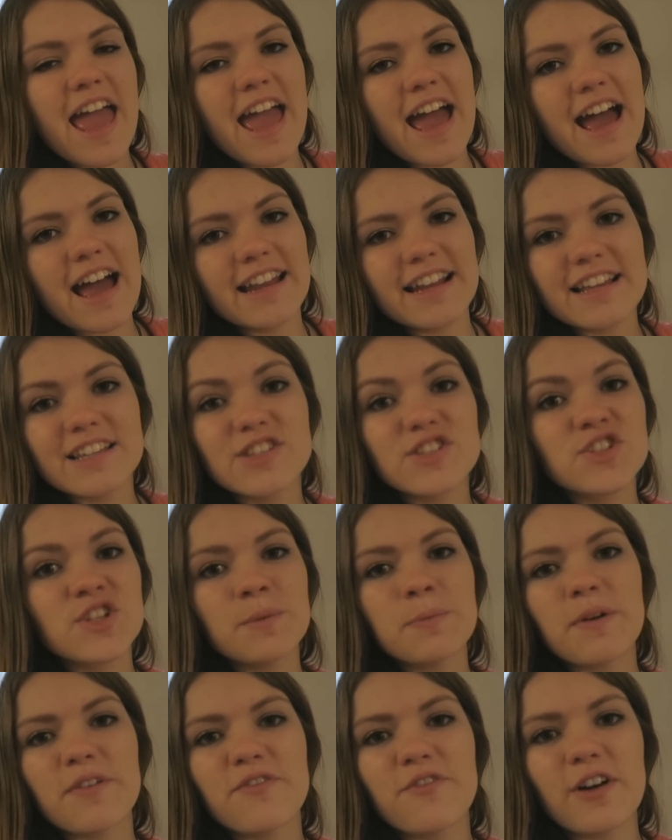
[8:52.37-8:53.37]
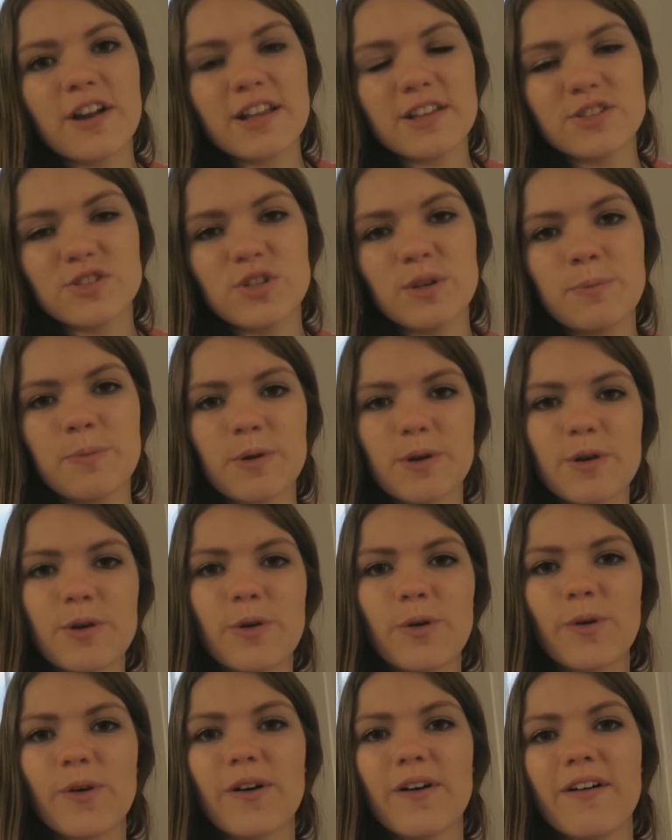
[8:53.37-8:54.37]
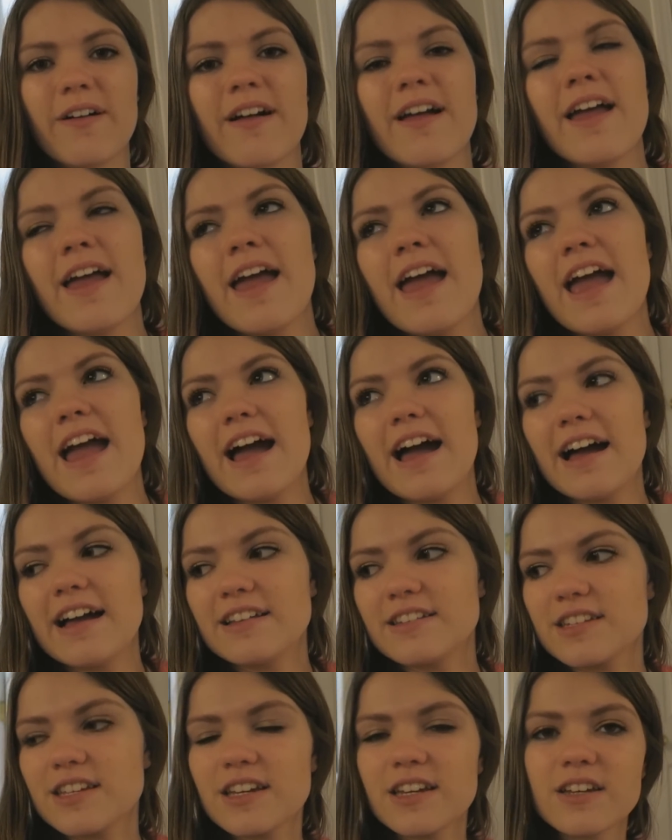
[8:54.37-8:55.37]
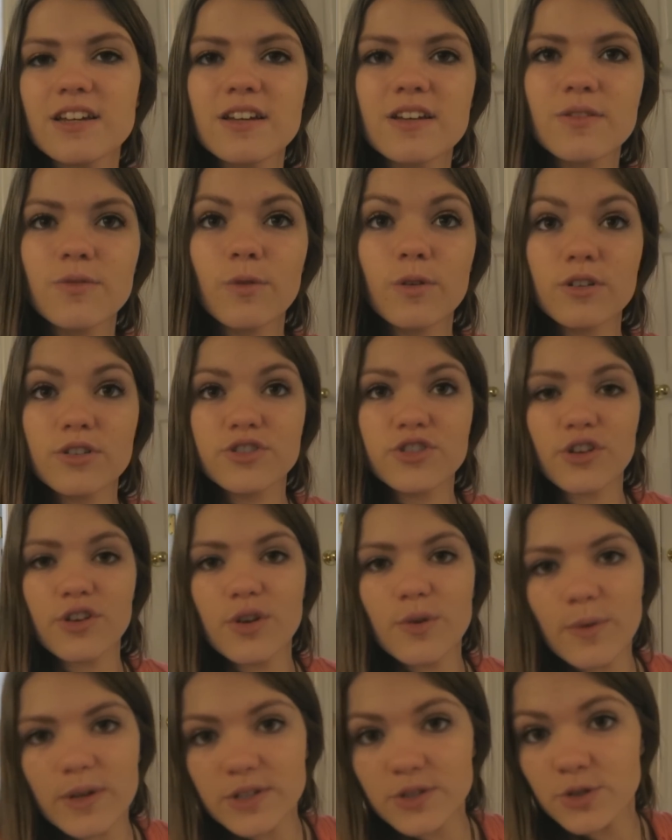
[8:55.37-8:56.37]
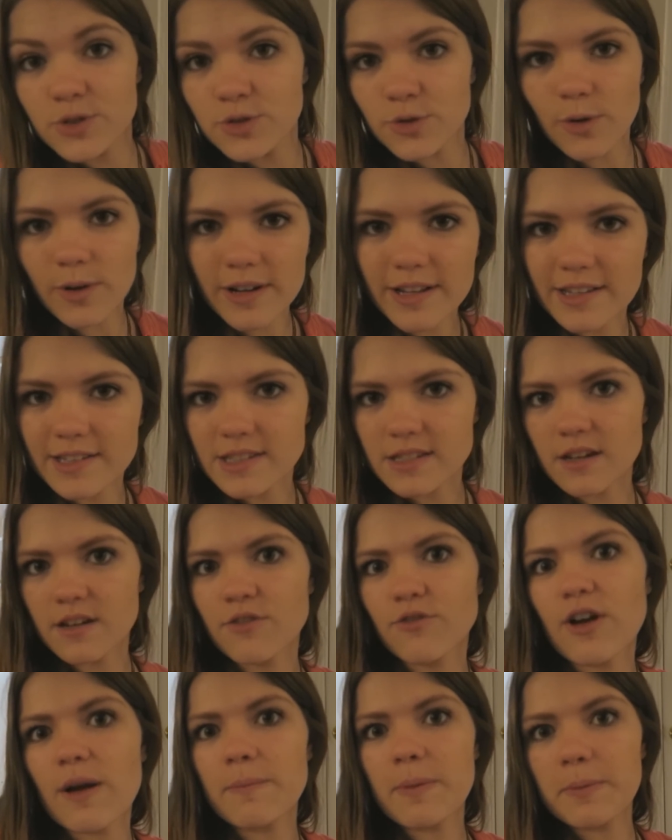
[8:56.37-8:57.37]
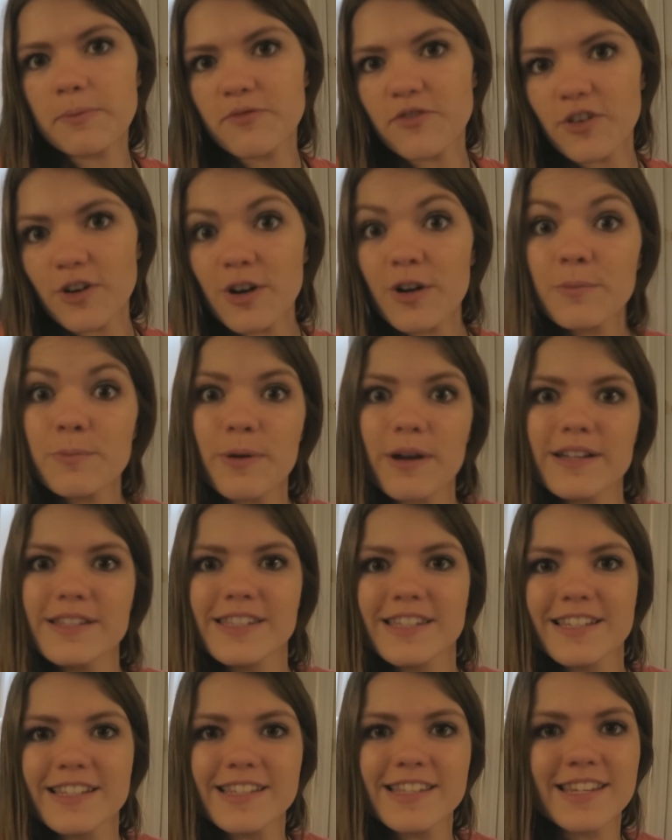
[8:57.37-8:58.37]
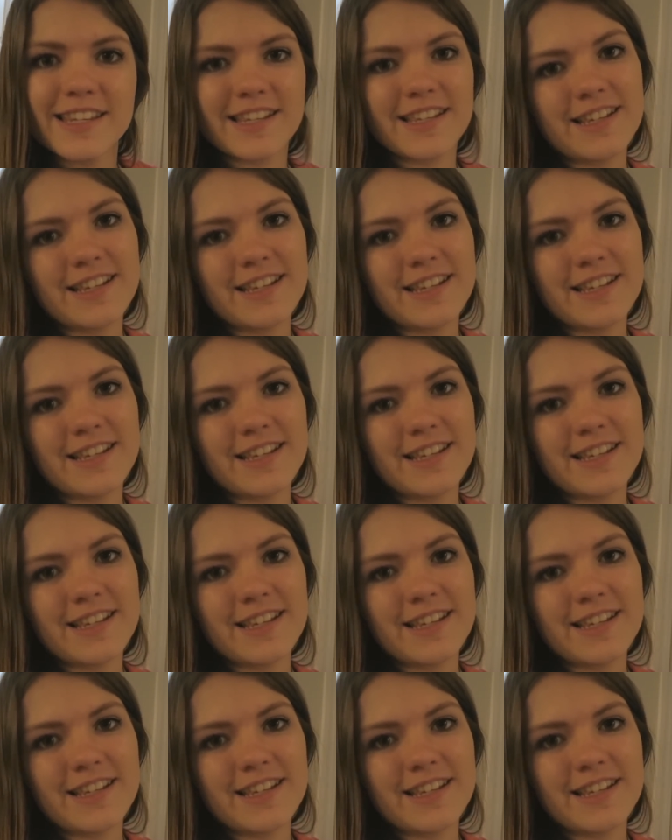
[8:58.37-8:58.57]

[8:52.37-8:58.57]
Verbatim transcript: and it's super funny and super cool and we'll show you what Jordan's gonna wrap up for her present.